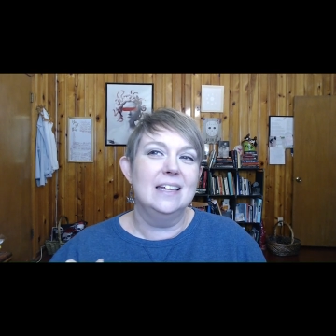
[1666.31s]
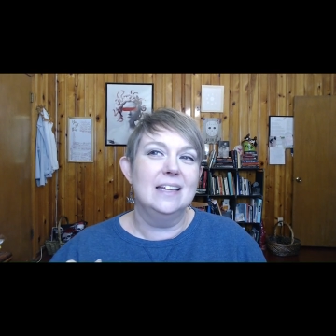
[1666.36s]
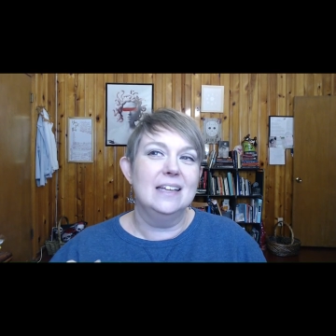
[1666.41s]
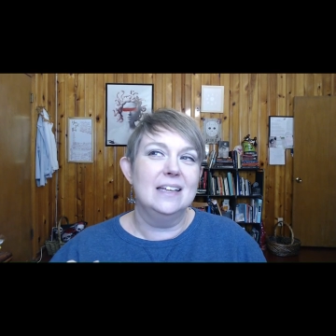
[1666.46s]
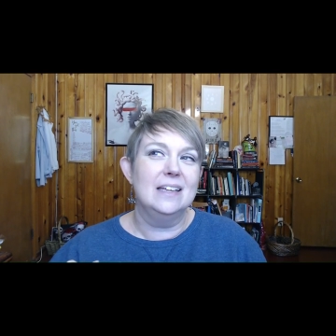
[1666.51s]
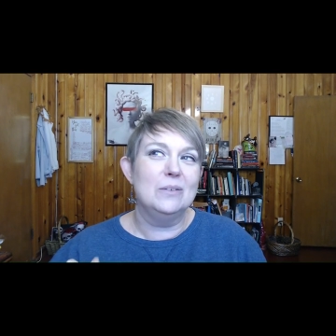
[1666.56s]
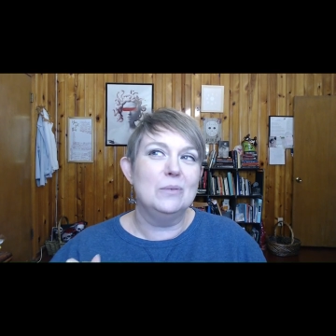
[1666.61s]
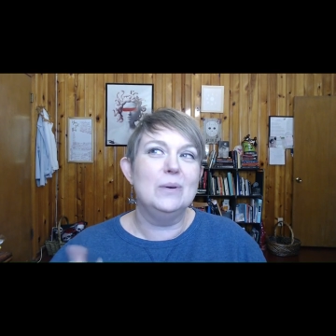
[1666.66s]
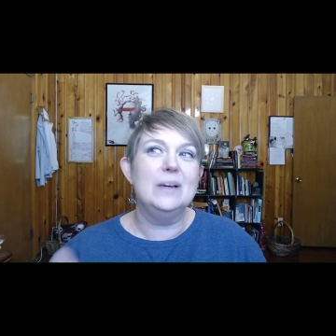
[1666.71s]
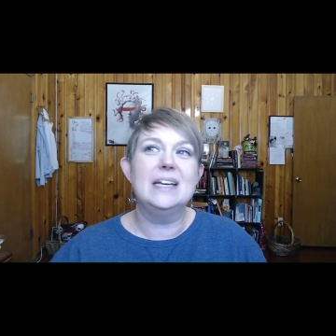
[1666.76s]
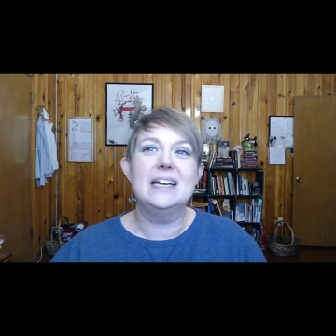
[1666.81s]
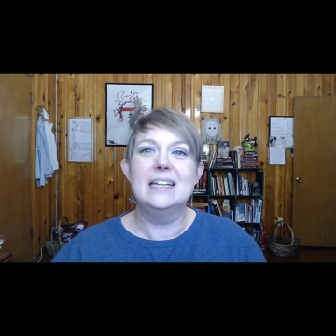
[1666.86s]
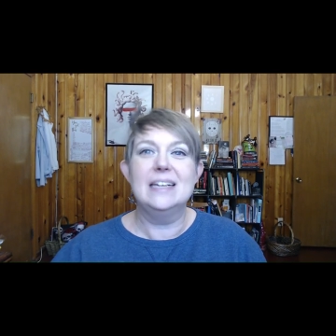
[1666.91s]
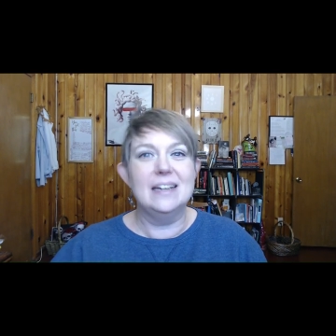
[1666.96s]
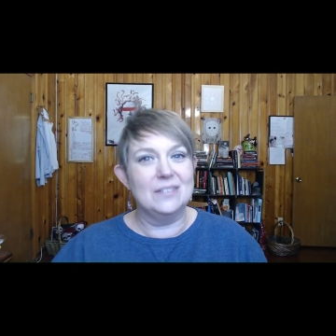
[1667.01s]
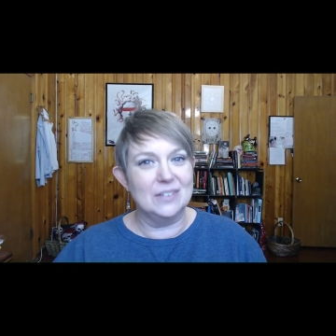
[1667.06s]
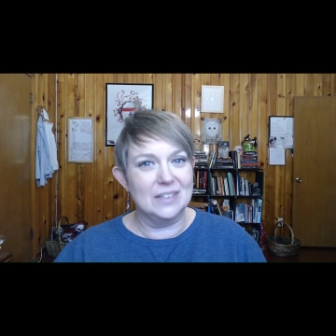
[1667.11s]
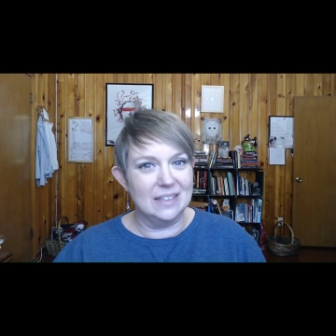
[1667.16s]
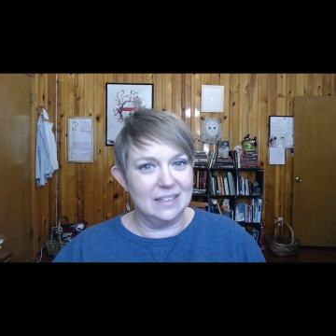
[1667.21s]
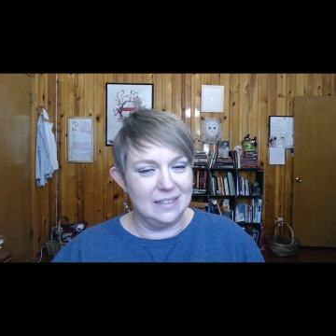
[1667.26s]
We Can Never
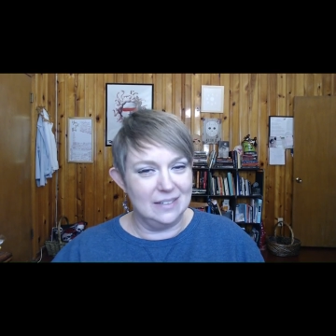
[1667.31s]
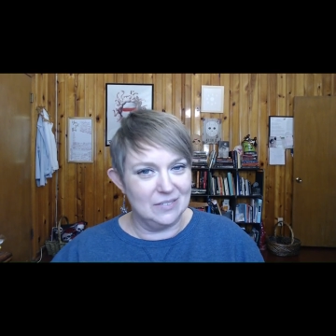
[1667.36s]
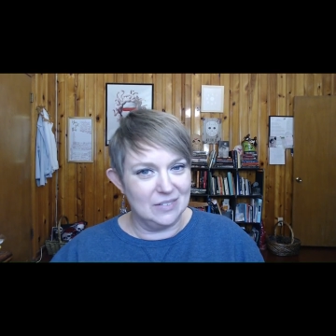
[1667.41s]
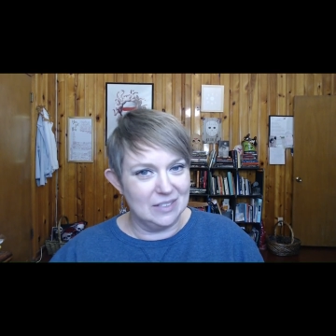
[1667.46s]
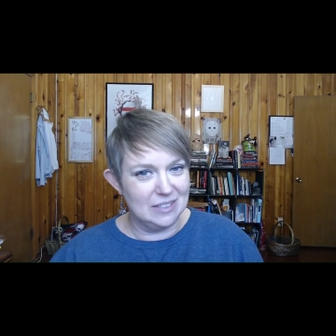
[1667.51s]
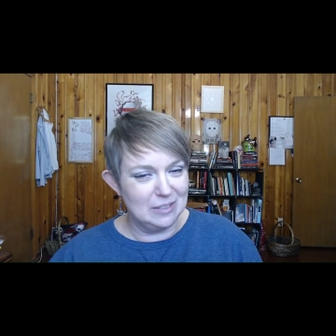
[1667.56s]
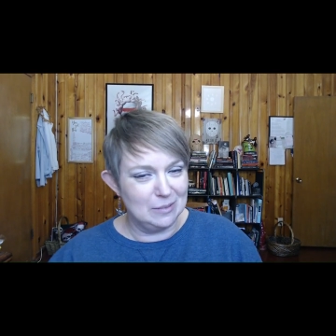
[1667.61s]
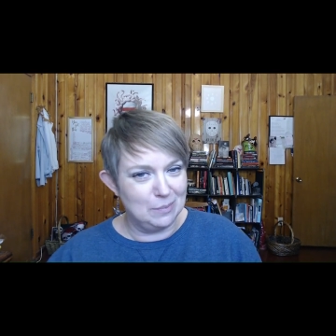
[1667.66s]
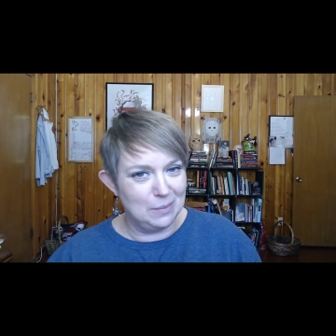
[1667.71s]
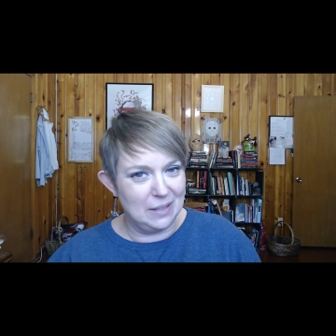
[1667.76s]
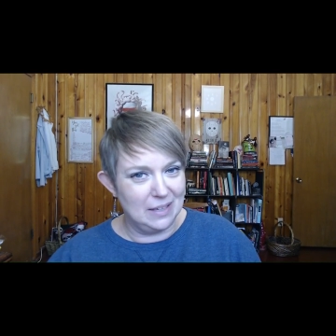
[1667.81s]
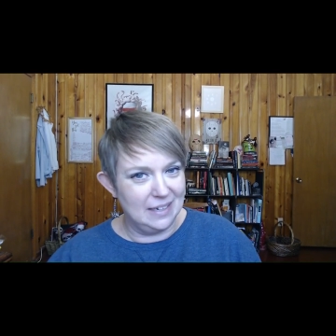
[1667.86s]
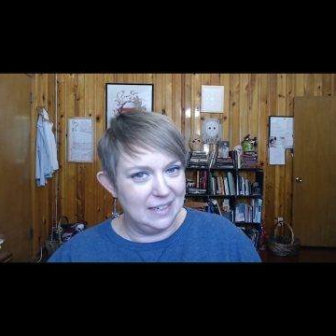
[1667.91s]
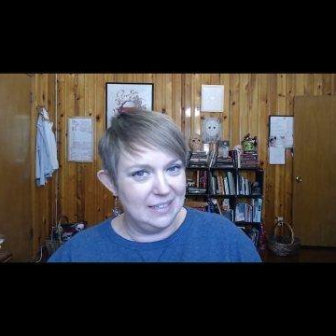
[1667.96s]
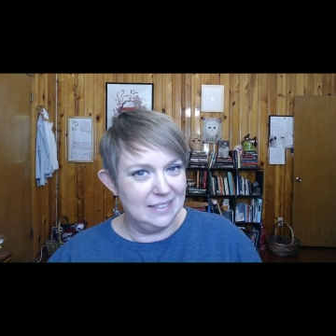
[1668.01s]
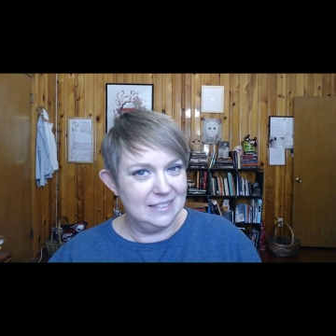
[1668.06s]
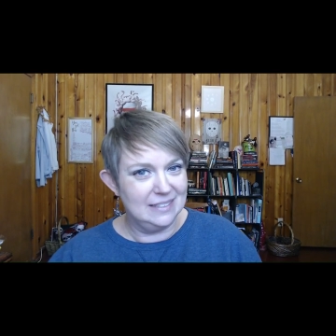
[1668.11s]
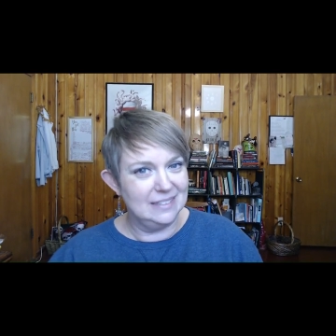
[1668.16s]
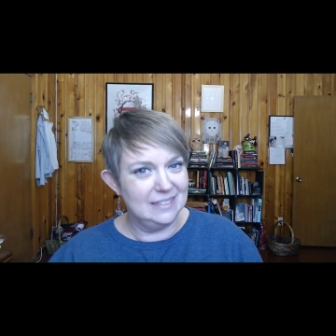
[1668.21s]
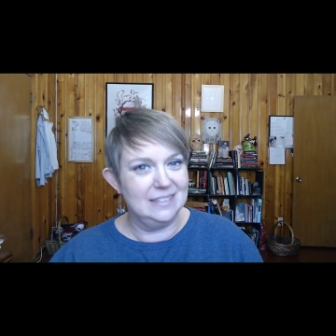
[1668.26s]
Leave This Place.